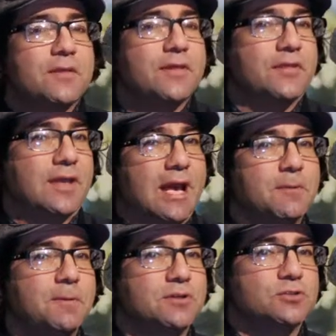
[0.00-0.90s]
that the
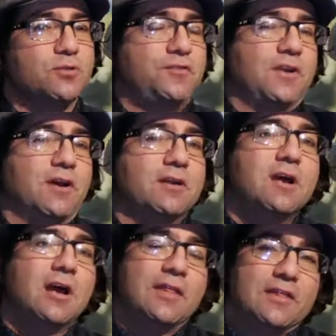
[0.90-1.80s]
caterpillars would feed on
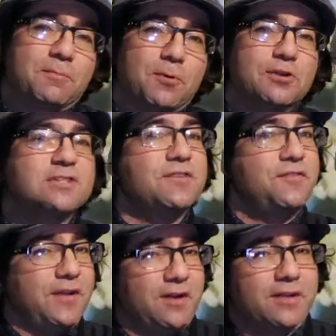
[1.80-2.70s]
and then the birds can
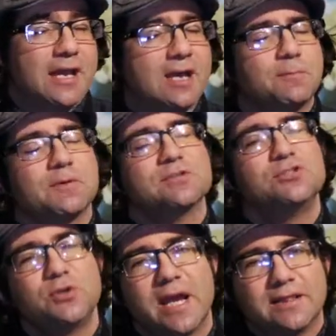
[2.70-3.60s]
feed on the
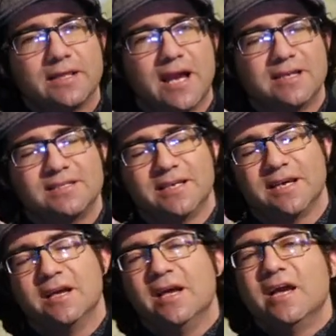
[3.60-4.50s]
caterpillars? You get the idea.